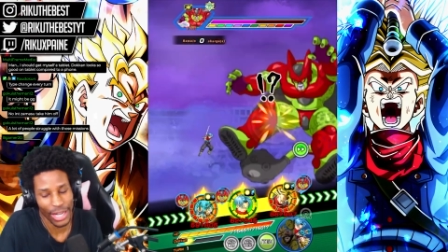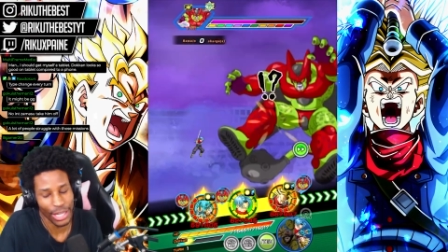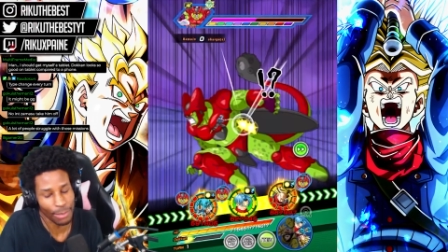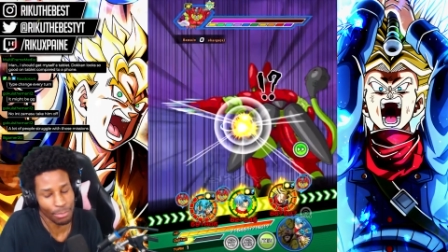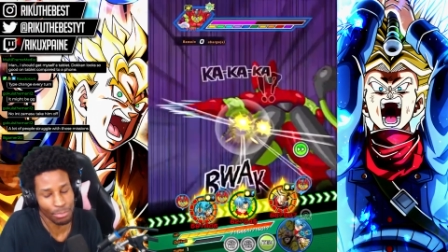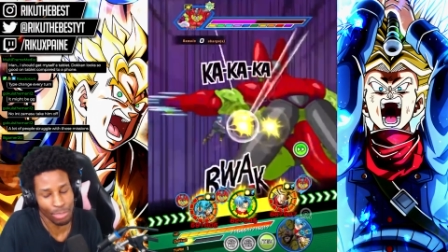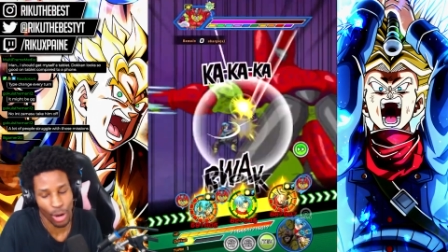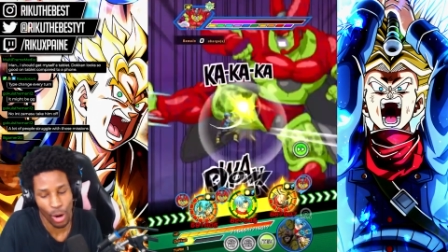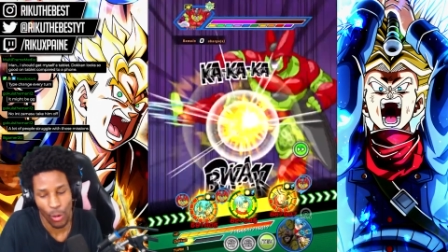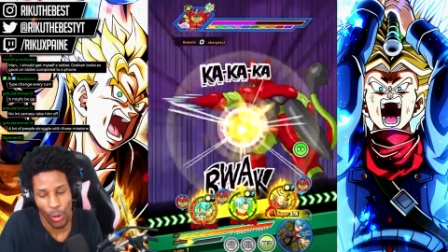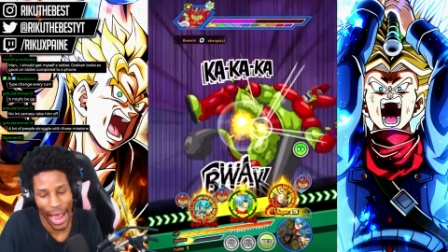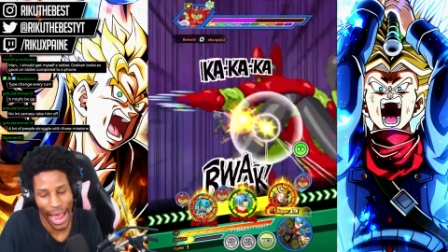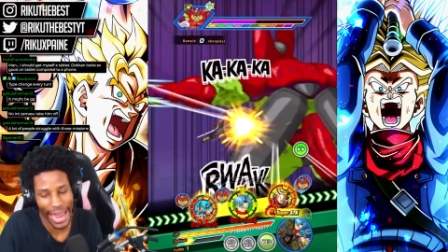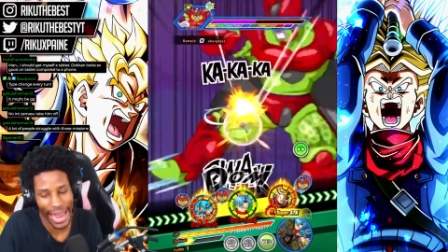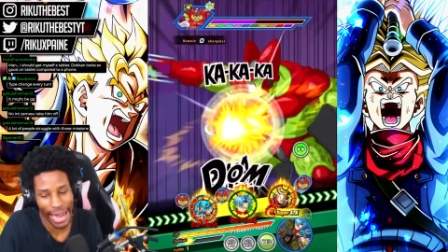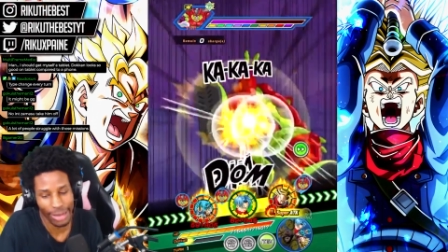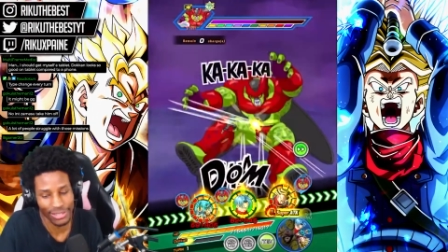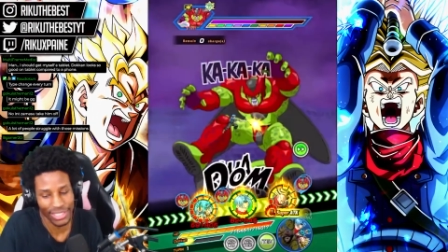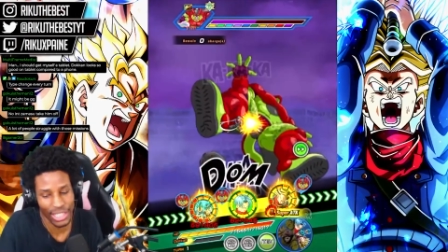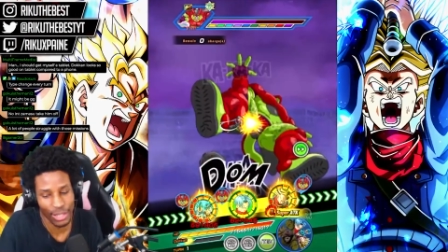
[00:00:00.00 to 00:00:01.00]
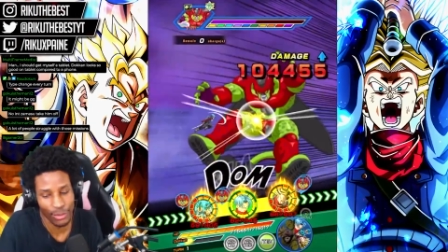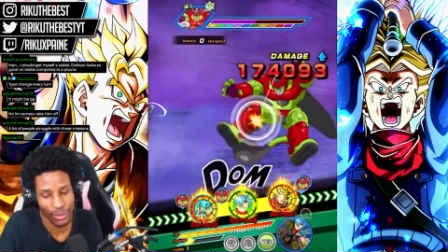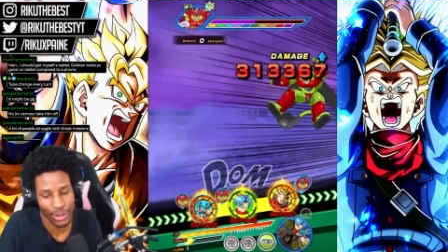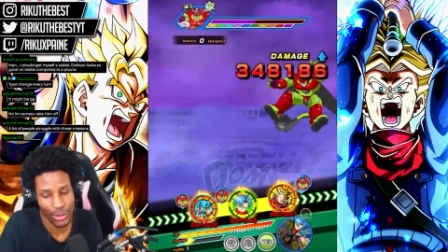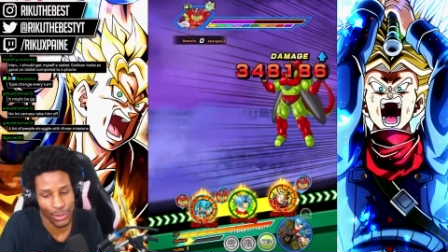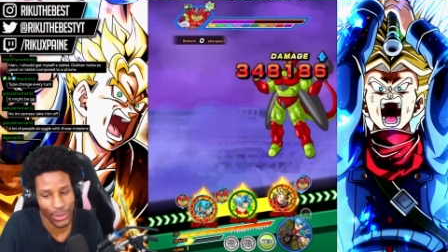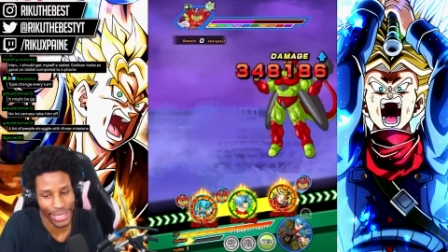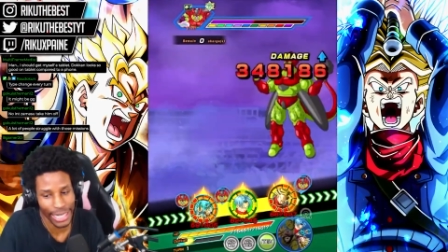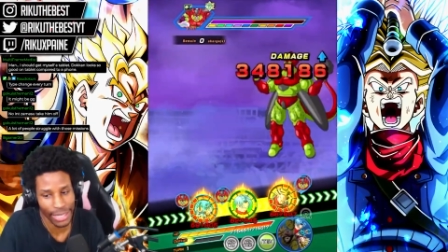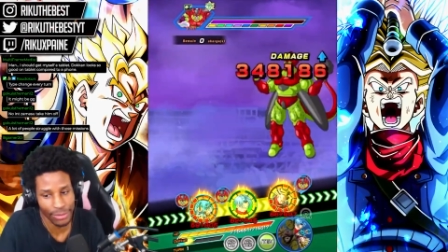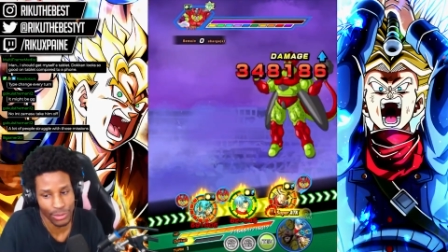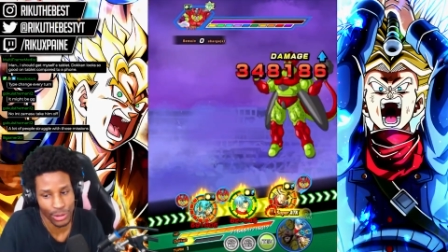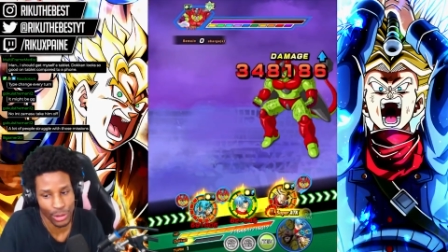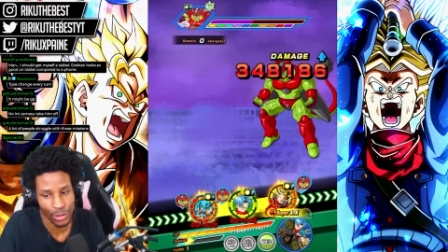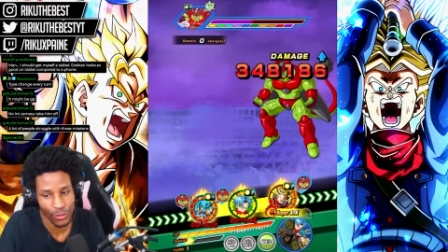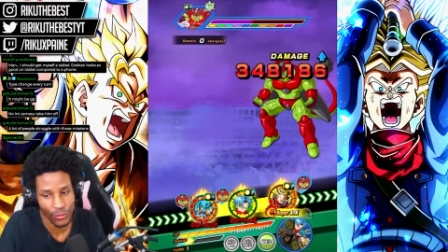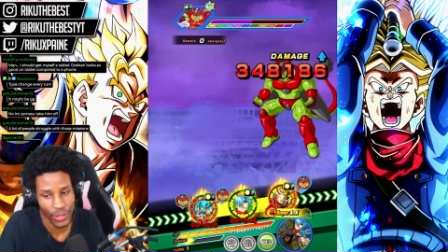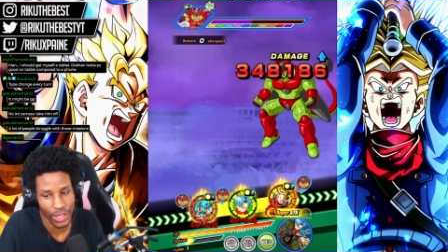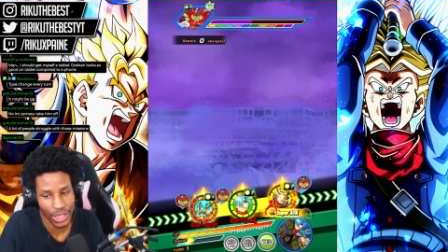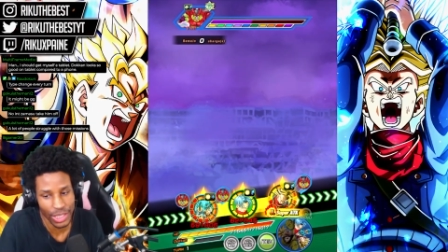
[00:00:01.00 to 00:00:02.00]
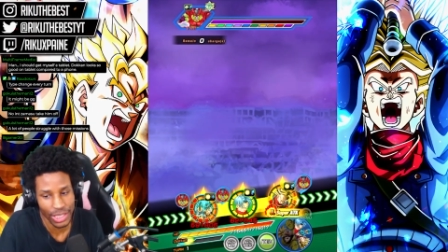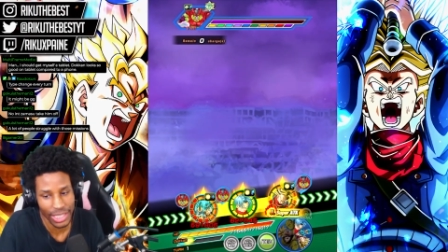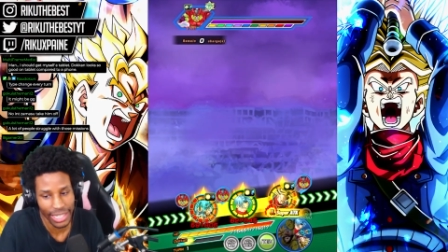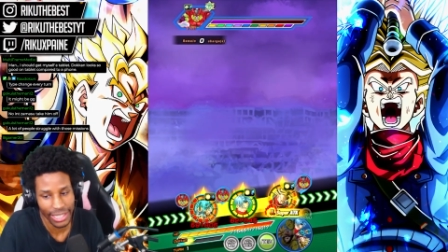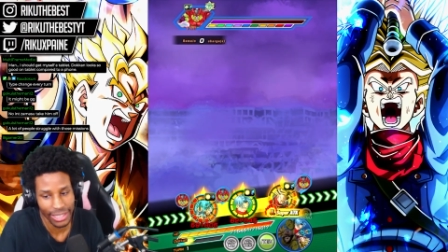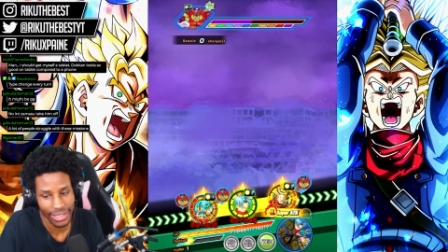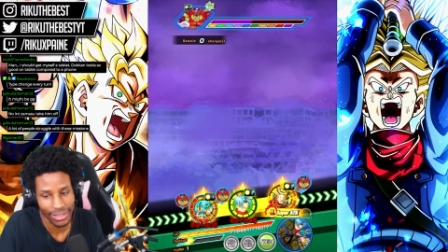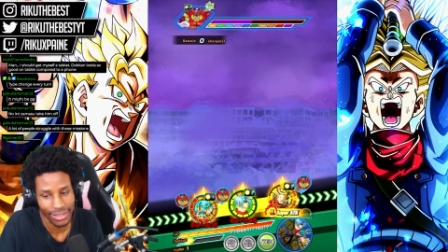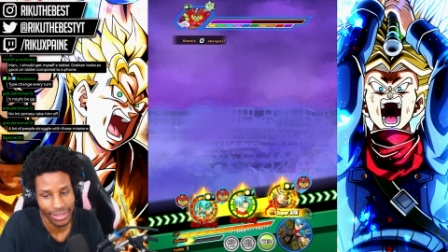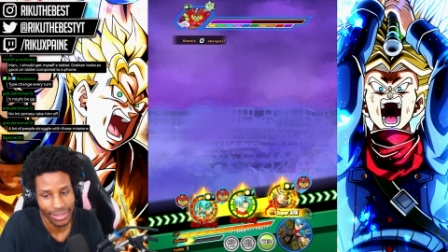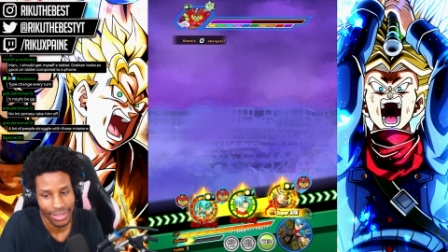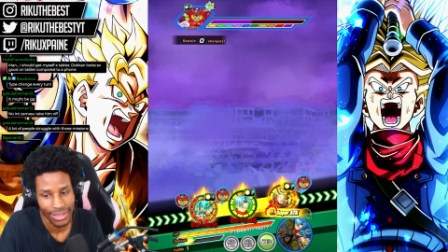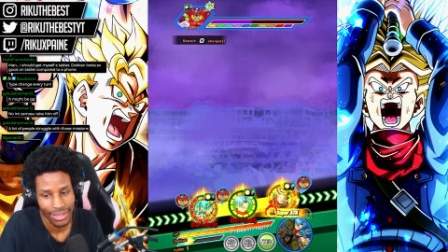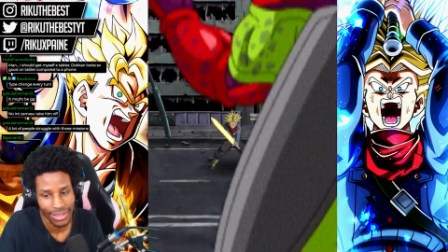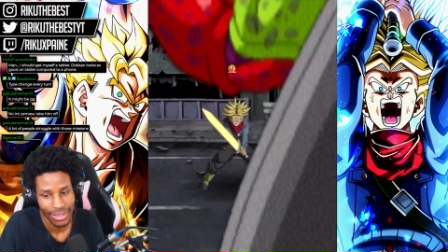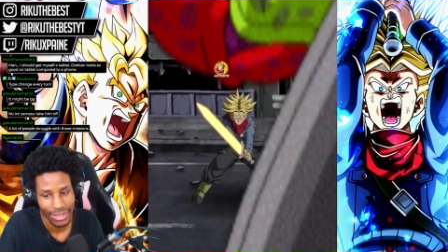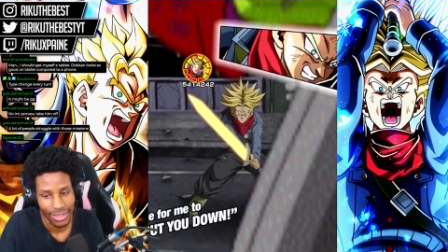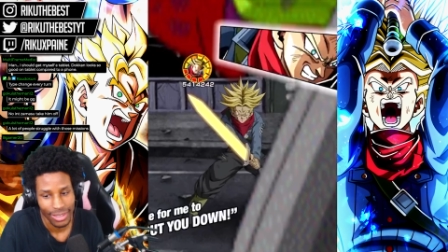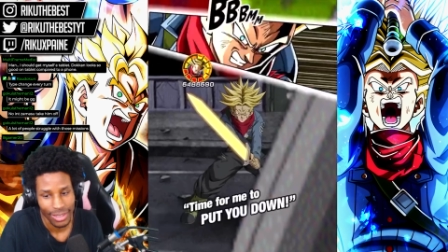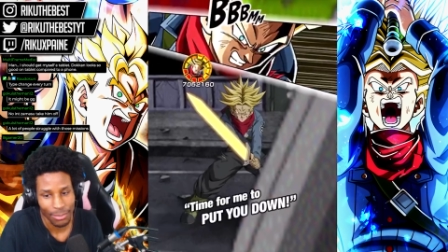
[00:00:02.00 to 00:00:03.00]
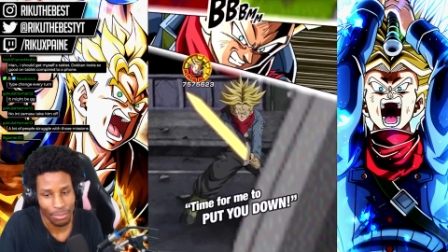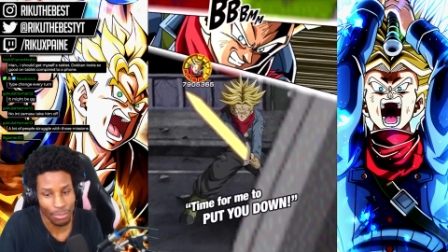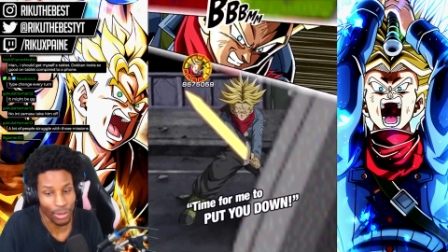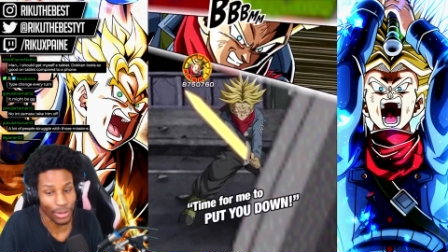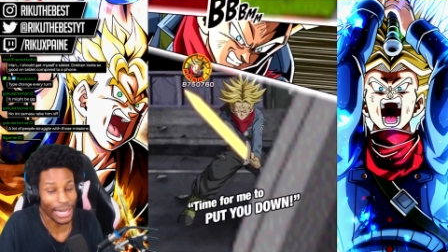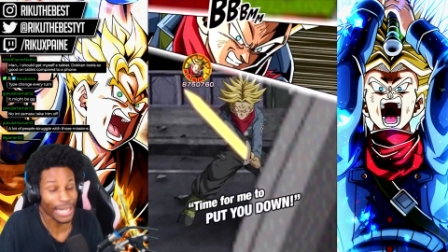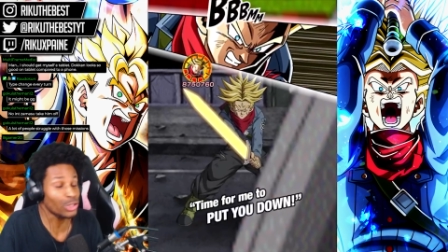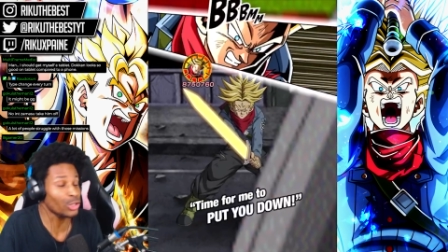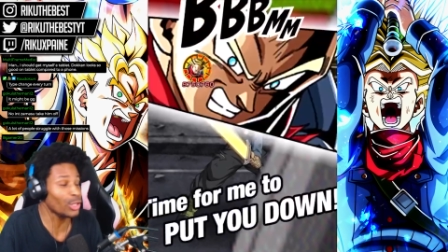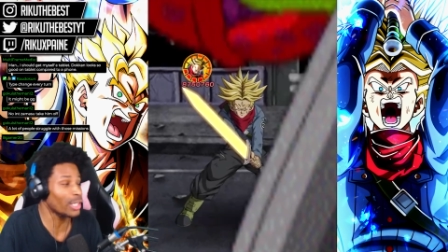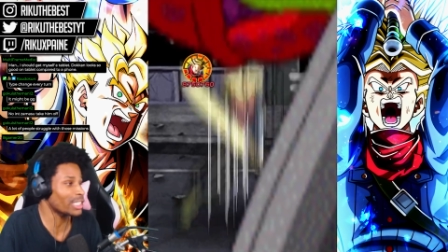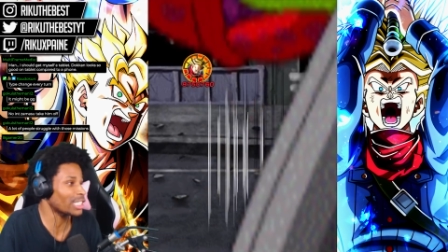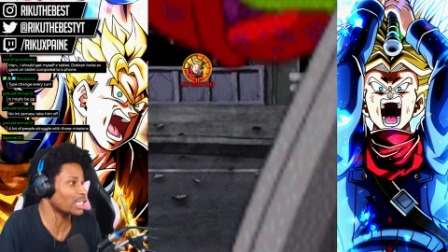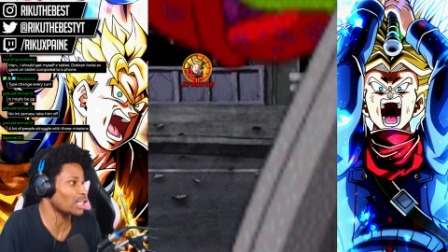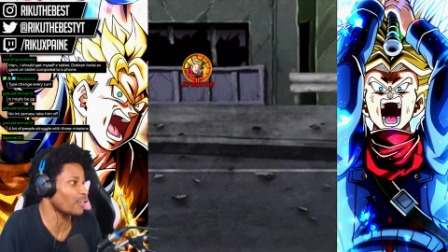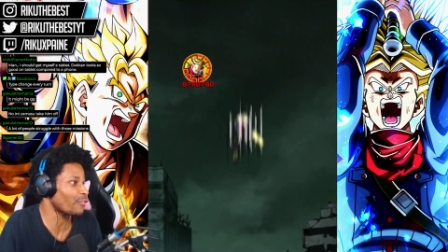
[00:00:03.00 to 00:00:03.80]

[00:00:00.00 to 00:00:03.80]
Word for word: Eh, bro, I have to deal with you right after you finish attacking. Bro, that Trunks is a